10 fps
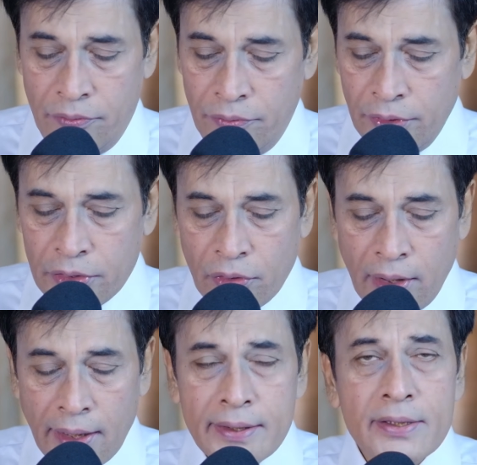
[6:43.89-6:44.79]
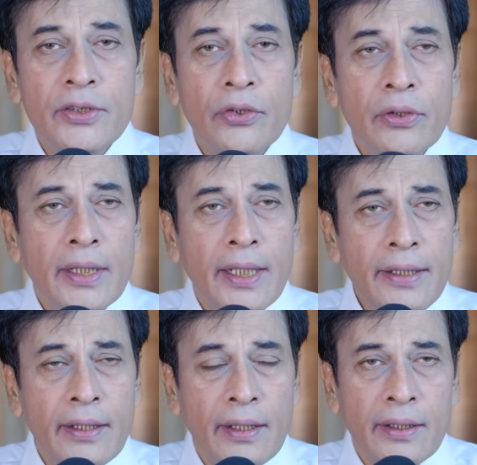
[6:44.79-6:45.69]
visualized during
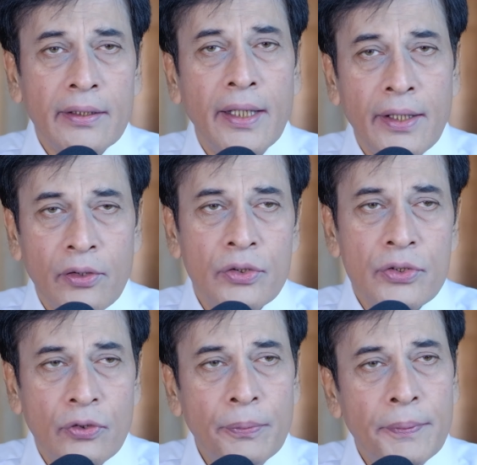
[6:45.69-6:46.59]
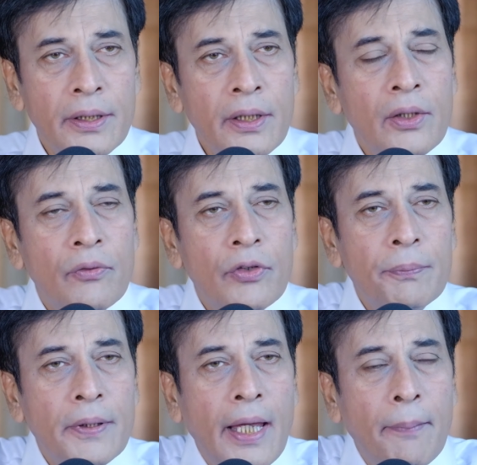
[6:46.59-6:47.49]
indirect laryngoscopy would
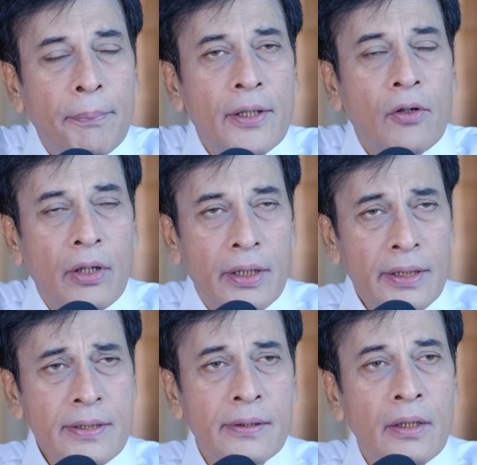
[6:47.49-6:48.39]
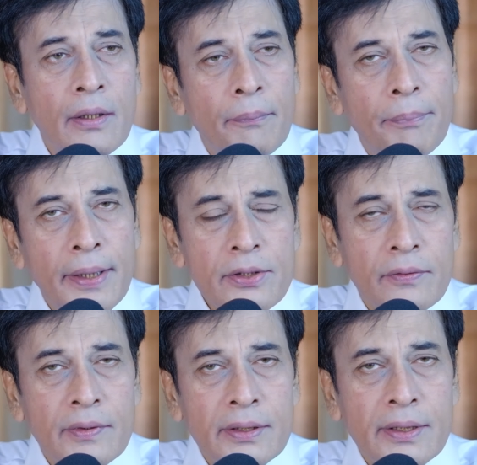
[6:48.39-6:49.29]
be epiglottis, base
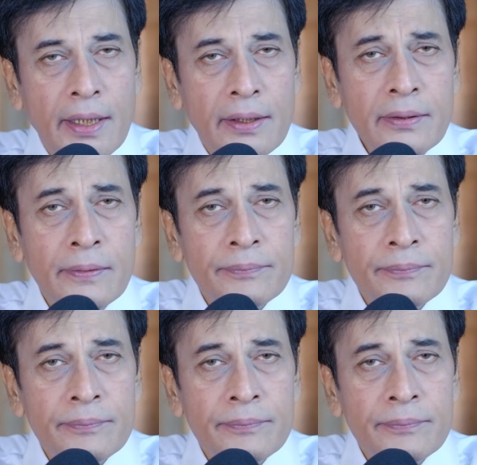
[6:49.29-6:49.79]
of the tongue,